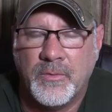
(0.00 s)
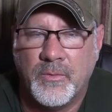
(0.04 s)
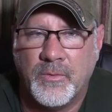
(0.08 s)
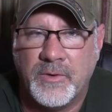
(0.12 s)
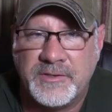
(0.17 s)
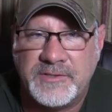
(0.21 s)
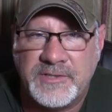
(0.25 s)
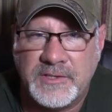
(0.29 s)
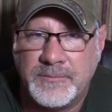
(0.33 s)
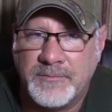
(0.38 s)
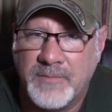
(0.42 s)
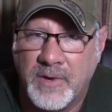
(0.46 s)

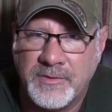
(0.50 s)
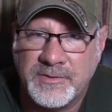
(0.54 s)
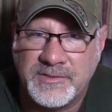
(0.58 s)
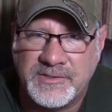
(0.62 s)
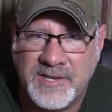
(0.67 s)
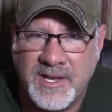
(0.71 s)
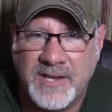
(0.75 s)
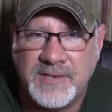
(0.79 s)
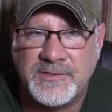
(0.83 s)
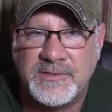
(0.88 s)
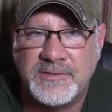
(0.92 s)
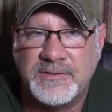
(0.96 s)
which in
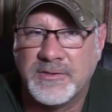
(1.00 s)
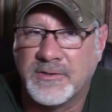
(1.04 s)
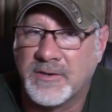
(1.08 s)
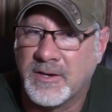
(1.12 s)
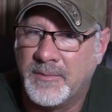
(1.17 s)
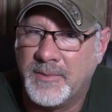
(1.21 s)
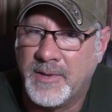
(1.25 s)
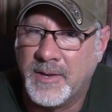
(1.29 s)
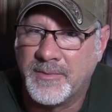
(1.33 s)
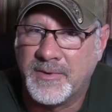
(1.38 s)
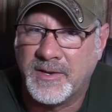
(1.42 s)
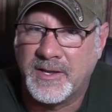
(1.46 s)
most cases you're
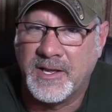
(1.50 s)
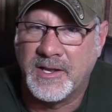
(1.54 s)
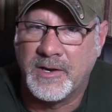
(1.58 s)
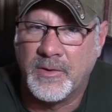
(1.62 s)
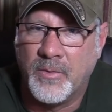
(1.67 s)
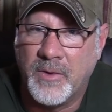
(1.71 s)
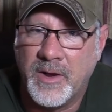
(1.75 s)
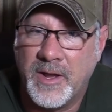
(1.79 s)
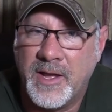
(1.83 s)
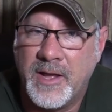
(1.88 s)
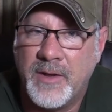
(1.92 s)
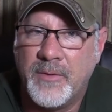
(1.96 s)
going to be able to get
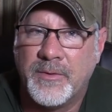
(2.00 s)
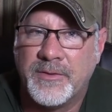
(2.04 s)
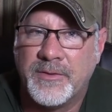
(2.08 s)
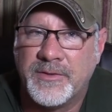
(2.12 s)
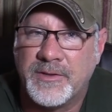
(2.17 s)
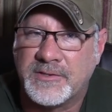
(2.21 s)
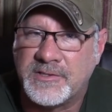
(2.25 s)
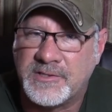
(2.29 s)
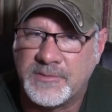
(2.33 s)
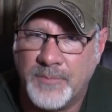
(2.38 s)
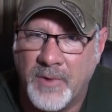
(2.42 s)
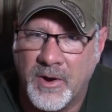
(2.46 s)
away with
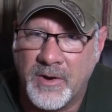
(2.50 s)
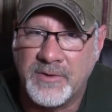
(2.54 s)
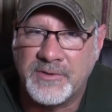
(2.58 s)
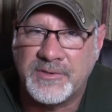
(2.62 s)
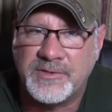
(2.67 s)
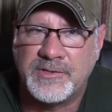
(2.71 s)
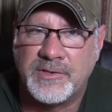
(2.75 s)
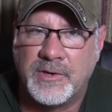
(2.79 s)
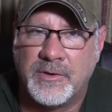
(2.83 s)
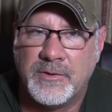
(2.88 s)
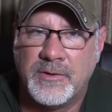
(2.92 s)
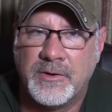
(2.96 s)
a
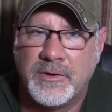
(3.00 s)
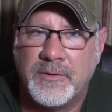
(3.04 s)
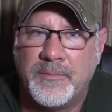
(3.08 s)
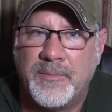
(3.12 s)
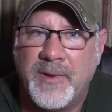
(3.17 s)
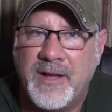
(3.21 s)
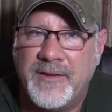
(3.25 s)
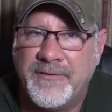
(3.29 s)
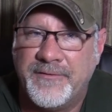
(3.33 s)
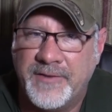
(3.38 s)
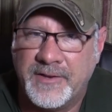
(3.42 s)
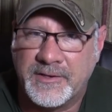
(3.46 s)
SmartSolar
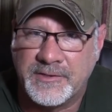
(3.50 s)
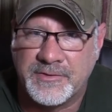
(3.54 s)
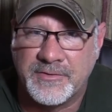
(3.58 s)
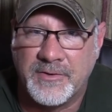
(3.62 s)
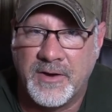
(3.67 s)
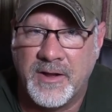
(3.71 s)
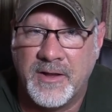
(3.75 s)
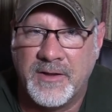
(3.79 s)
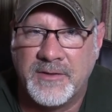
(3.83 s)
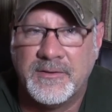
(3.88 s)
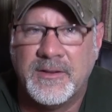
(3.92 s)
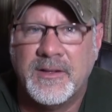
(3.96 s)
by
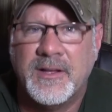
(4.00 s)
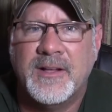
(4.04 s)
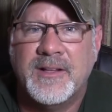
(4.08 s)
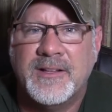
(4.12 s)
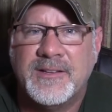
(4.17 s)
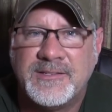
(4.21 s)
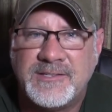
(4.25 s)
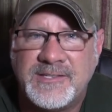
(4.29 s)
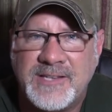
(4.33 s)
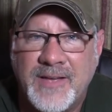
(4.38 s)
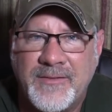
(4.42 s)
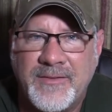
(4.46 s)
Victron
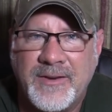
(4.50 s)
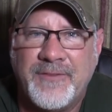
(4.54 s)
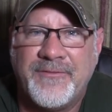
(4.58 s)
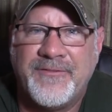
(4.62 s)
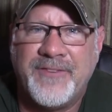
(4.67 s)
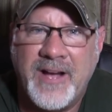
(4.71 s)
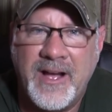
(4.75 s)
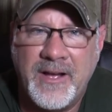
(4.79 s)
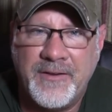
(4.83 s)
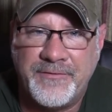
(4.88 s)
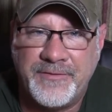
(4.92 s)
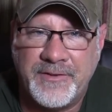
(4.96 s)

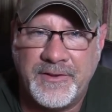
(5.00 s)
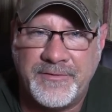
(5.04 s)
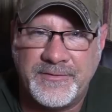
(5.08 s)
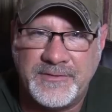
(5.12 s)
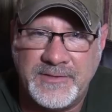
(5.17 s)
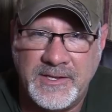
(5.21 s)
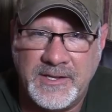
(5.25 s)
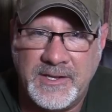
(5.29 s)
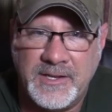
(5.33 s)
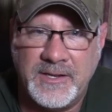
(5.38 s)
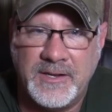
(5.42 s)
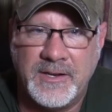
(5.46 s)

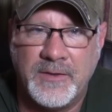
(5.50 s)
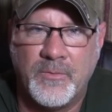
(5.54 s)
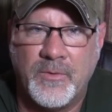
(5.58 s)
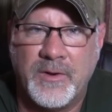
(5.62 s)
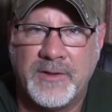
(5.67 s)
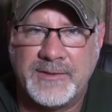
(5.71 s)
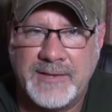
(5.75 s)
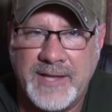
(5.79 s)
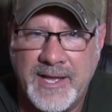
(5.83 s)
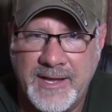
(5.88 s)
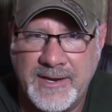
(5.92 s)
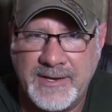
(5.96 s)
7515. And
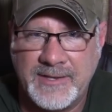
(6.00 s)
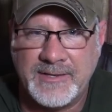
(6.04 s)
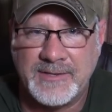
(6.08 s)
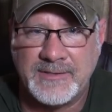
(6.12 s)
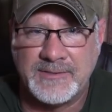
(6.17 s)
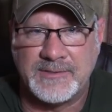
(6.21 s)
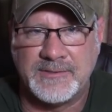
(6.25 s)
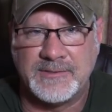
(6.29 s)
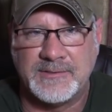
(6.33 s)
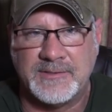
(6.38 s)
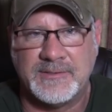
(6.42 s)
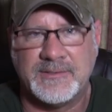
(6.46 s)
what that
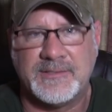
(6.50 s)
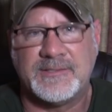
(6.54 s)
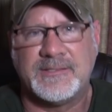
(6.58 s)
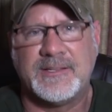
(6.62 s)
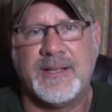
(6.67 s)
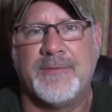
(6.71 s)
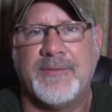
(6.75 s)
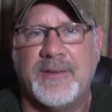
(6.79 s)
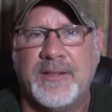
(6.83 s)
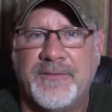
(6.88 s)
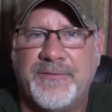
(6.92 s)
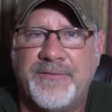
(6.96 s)
is it's
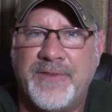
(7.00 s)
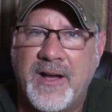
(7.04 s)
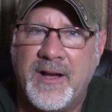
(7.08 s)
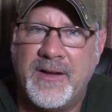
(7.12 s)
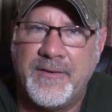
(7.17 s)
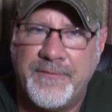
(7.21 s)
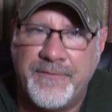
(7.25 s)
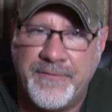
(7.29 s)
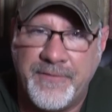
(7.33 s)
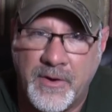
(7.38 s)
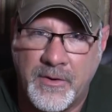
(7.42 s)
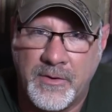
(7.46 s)

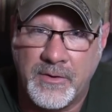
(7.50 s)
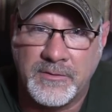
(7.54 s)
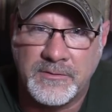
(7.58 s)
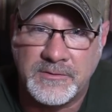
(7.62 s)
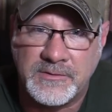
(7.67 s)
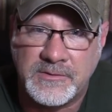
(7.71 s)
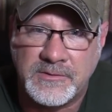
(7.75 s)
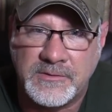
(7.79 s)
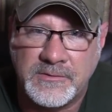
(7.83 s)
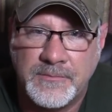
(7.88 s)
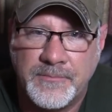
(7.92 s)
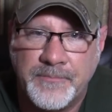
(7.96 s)
75
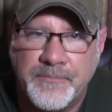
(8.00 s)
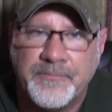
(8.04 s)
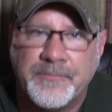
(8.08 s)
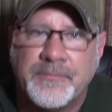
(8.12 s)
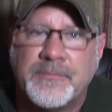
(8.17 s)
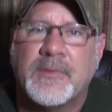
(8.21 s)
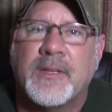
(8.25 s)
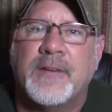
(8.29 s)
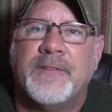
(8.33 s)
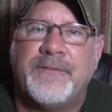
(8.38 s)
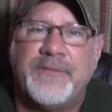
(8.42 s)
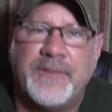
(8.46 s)
volts,
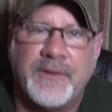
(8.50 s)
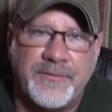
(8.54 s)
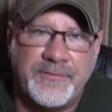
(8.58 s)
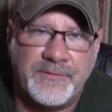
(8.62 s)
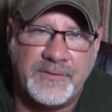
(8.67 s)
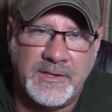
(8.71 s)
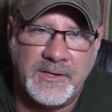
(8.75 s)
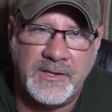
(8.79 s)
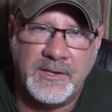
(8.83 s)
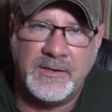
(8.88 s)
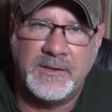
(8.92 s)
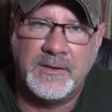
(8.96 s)

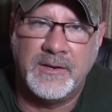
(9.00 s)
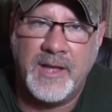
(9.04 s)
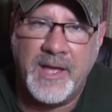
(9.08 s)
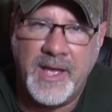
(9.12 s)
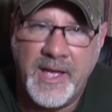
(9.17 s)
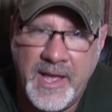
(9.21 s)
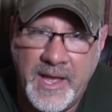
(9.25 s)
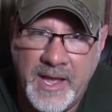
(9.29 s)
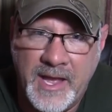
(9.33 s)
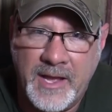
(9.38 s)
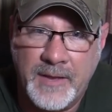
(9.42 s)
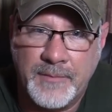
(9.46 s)
15
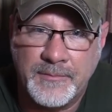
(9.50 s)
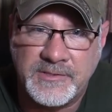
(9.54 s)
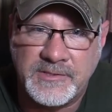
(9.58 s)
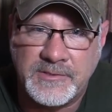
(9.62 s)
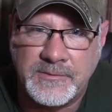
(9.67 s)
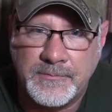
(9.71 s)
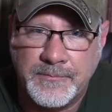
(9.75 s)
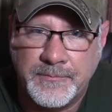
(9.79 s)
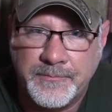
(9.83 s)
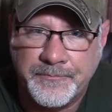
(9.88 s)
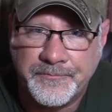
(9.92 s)
amps.